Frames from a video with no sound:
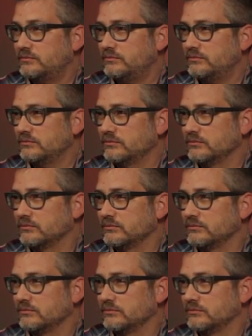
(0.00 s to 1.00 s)

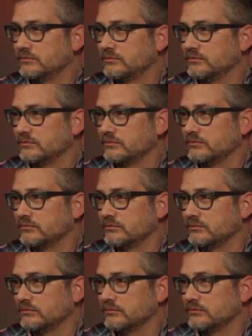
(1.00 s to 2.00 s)

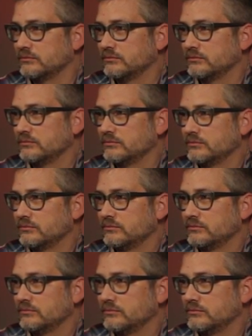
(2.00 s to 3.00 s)

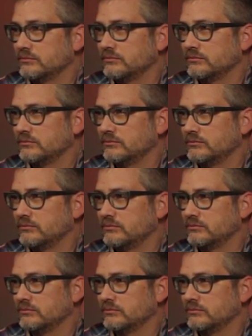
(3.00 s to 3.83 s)
The person shown says nothing.